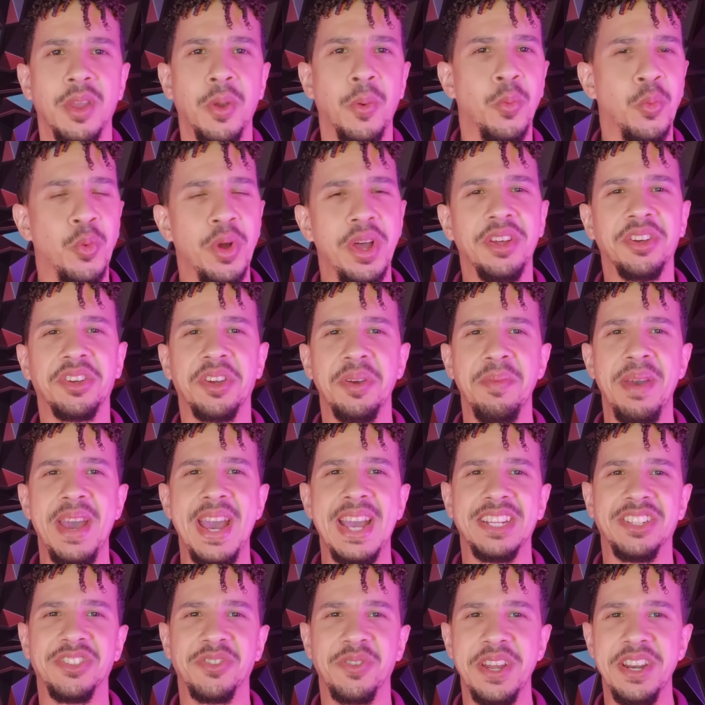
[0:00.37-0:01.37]
Welcome
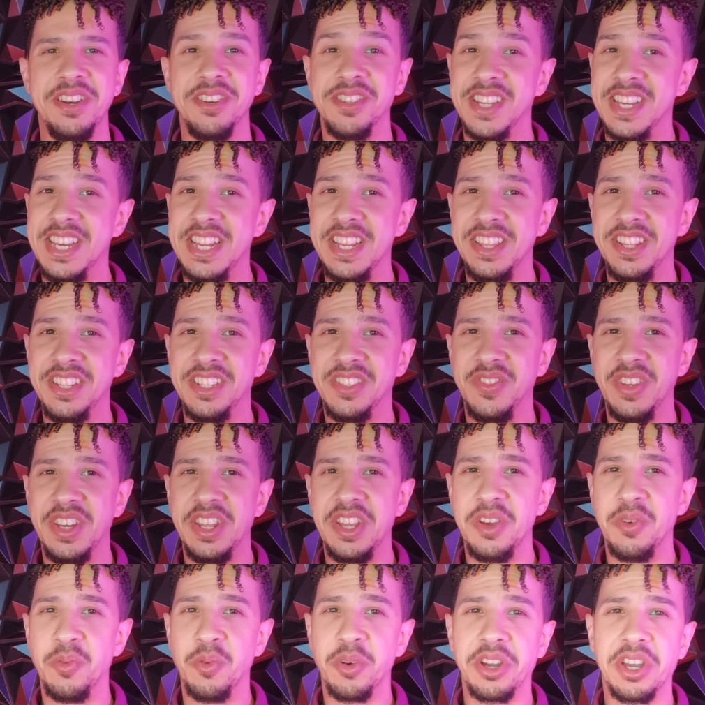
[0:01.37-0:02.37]
back, trainers, and in this
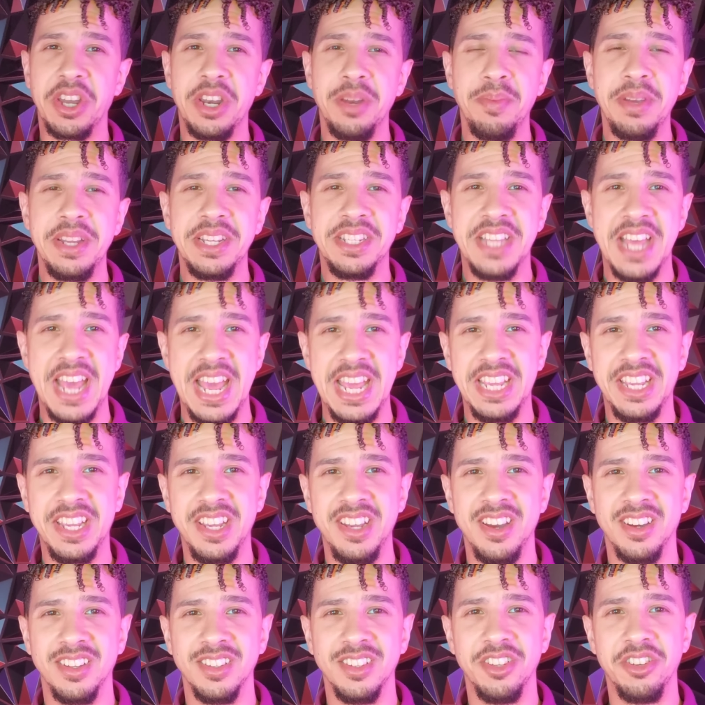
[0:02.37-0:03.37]
video we're going to be
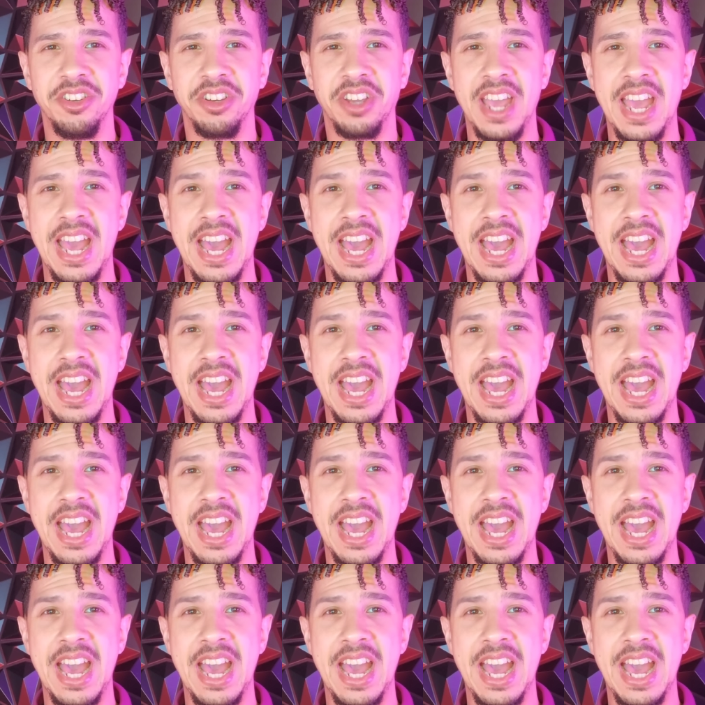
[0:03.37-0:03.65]
taking a look